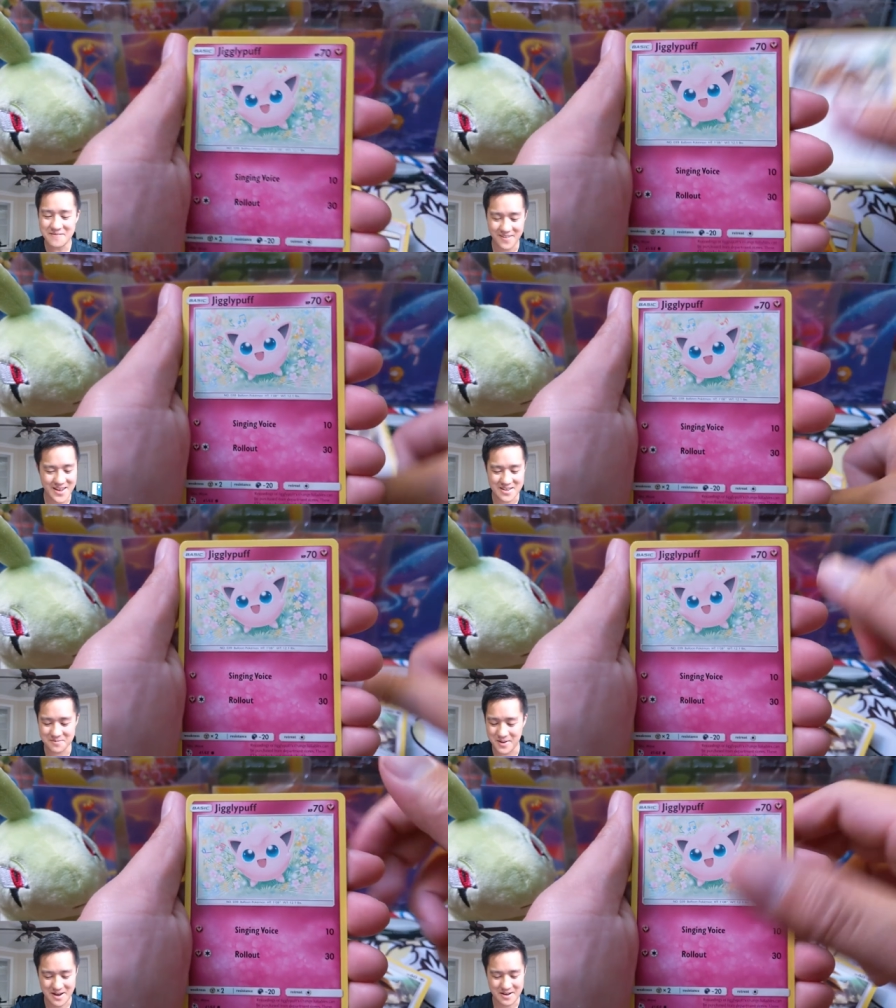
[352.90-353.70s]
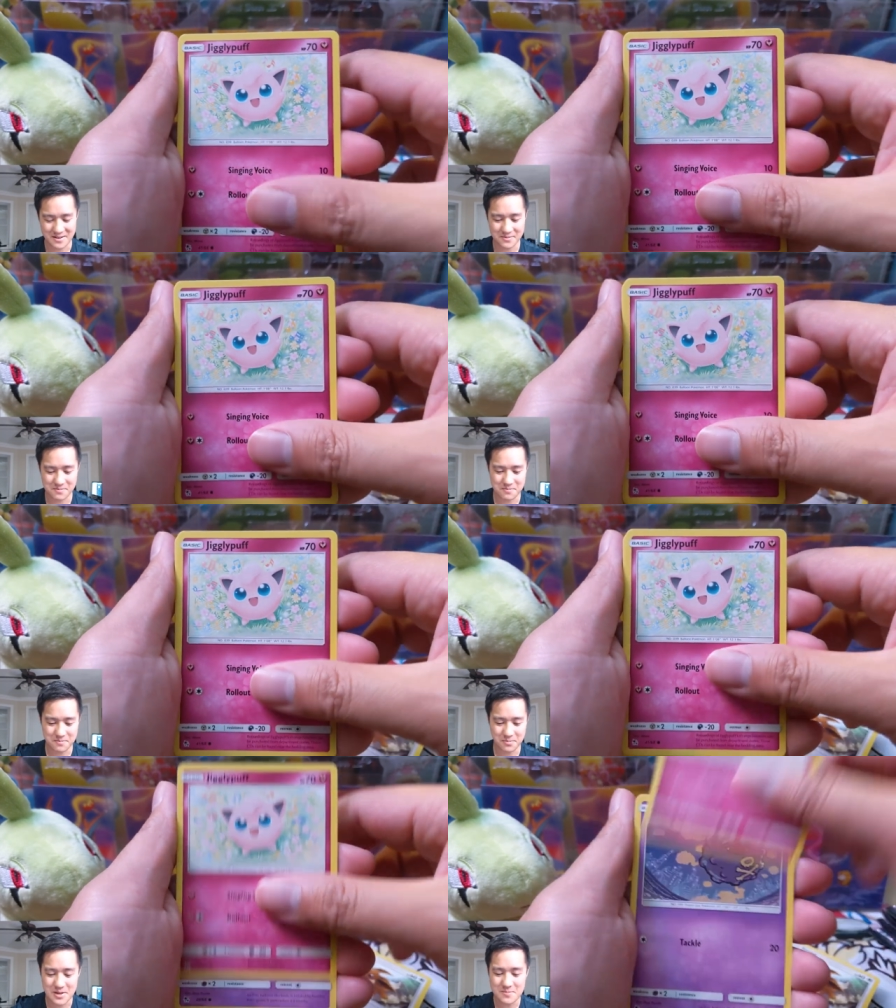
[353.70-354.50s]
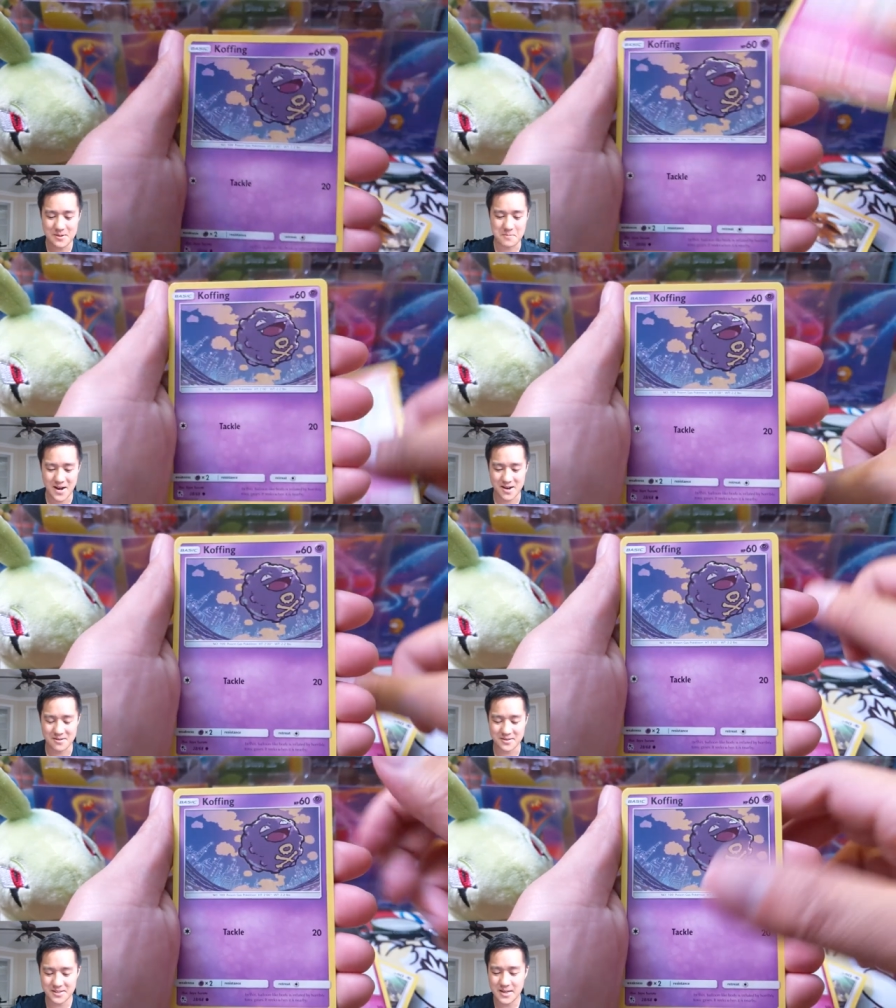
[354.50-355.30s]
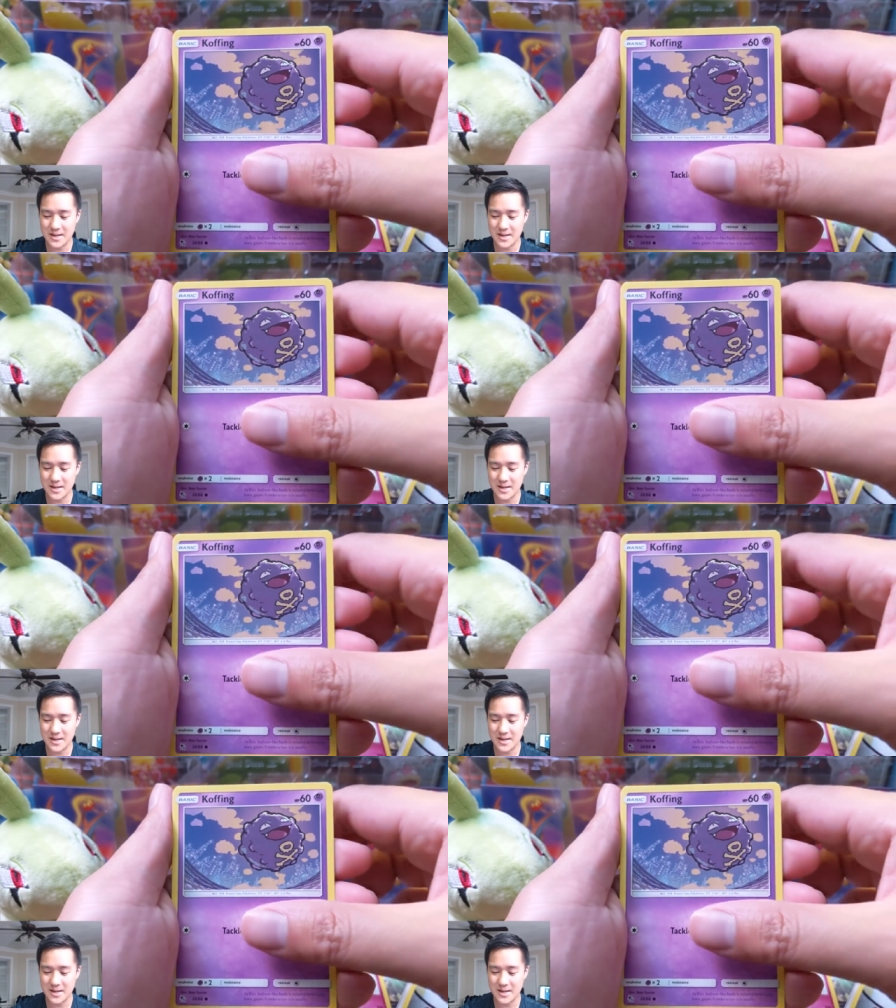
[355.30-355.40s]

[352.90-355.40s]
Fates by leaps and bounds.